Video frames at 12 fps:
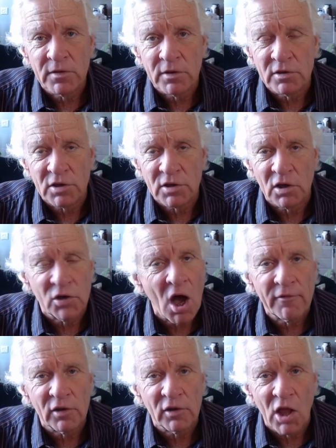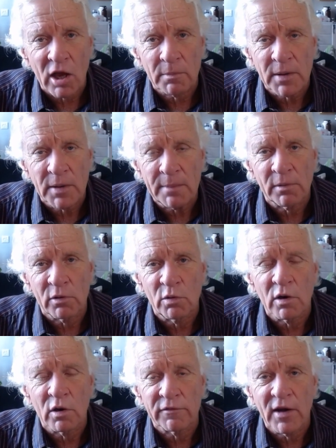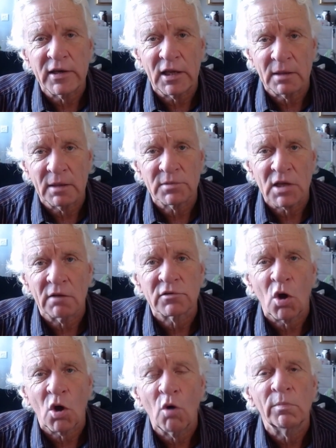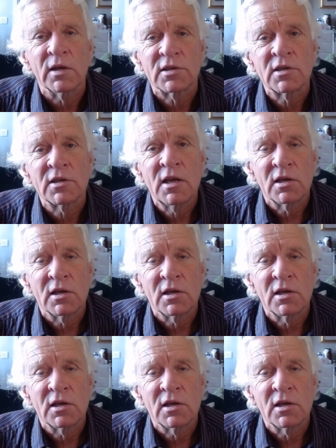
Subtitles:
There's an awful lot of people who are finding themselves homeless,